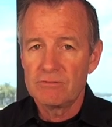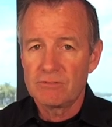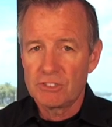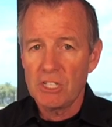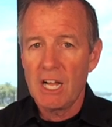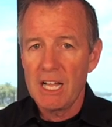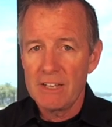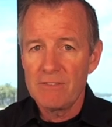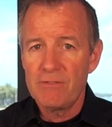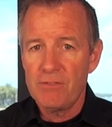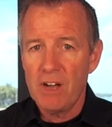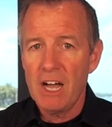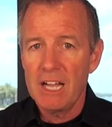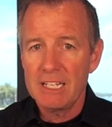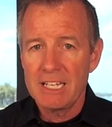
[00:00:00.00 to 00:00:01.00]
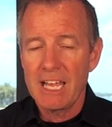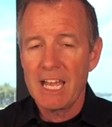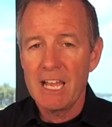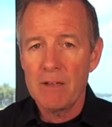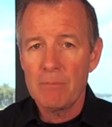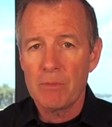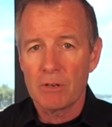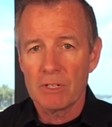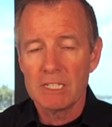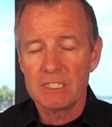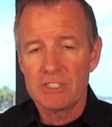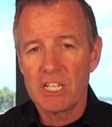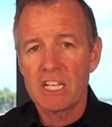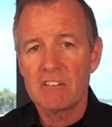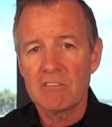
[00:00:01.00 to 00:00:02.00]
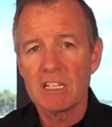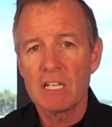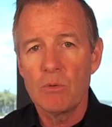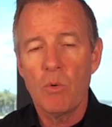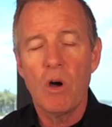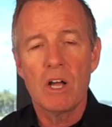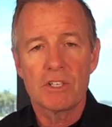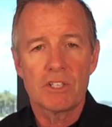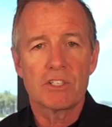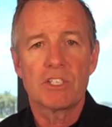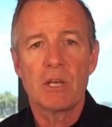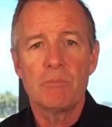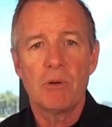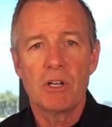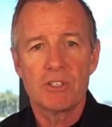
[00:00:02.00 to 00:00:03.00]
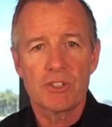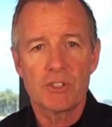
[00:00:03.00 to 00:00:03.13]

try and find amber, it generally washes up on